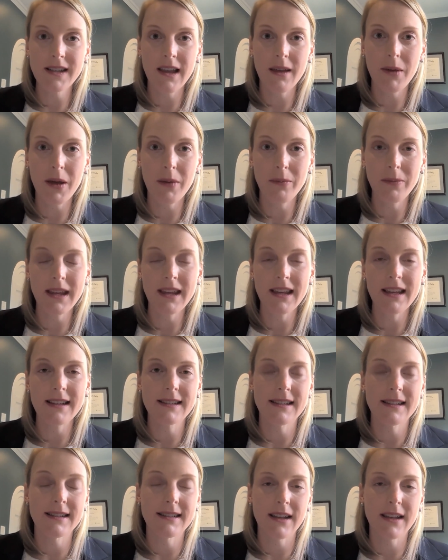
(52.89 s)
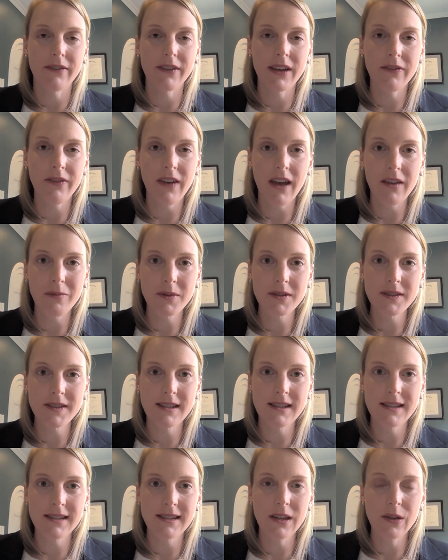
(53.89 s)
MLPs and
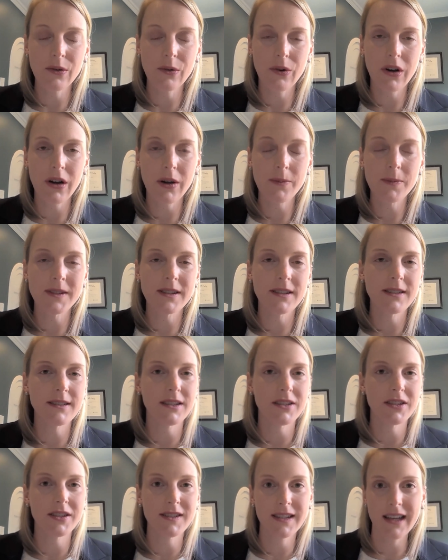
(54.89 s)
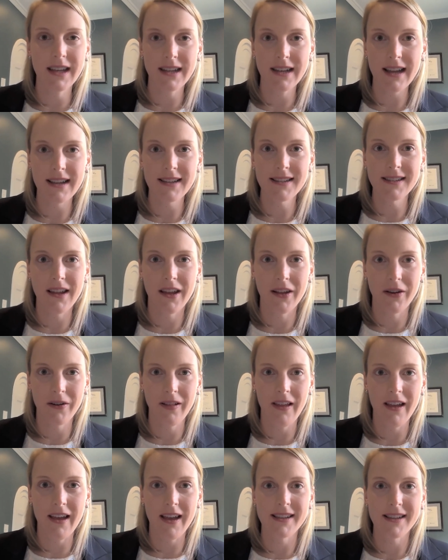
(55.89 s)
75% C Corps, such as the index that
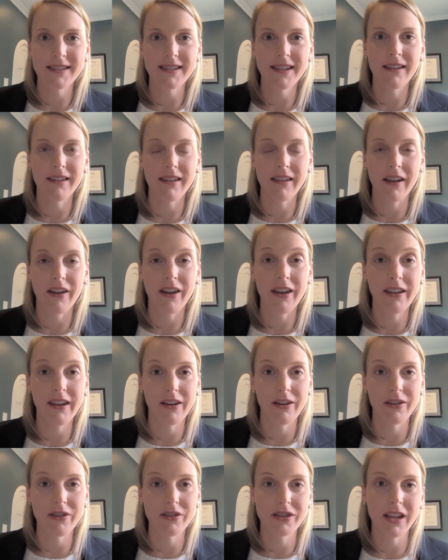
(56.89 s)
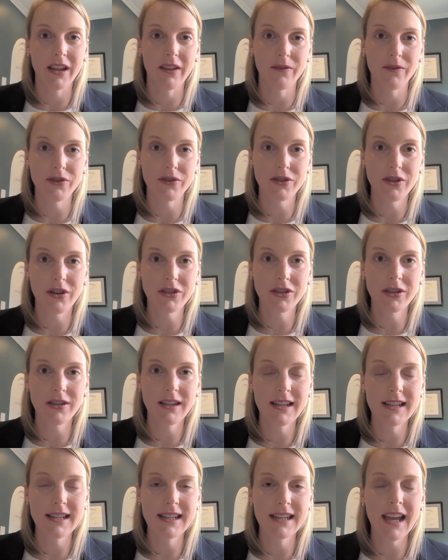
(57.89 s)
underlies the Alerian Energy Infrastructure
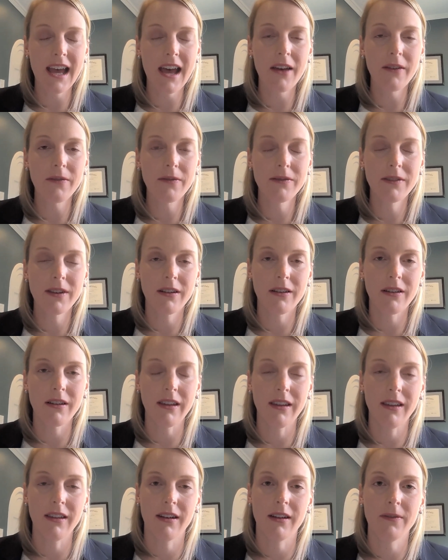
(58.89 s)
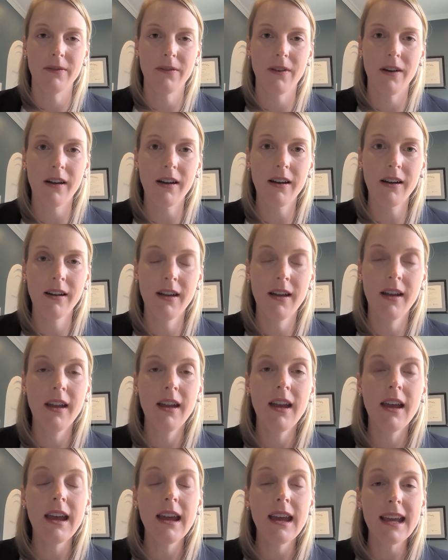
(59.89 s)
ETF, ticker ENFR
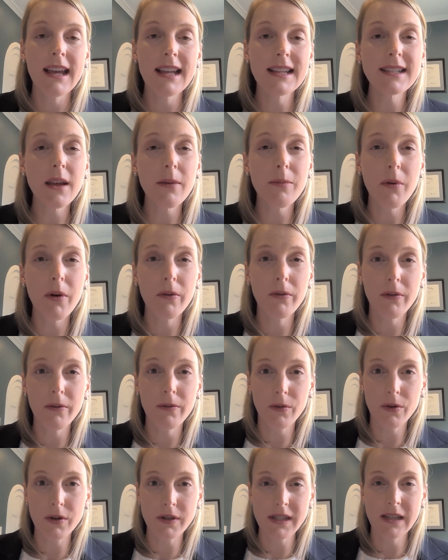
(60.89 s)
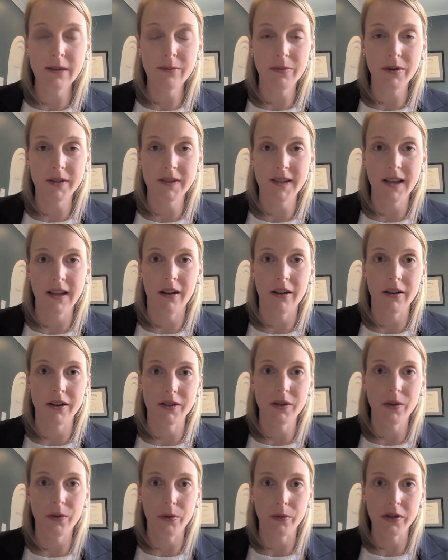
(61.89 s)
it's up over 14% on
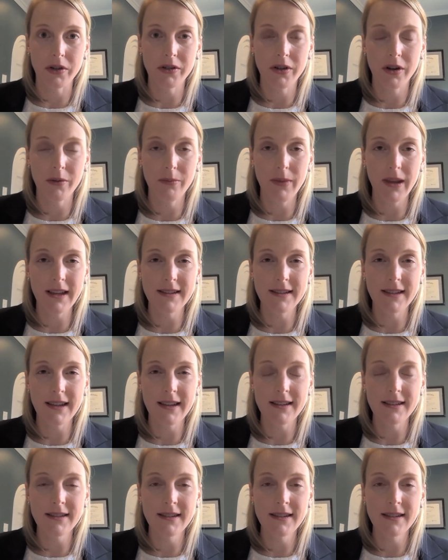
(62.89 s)
a total return basis.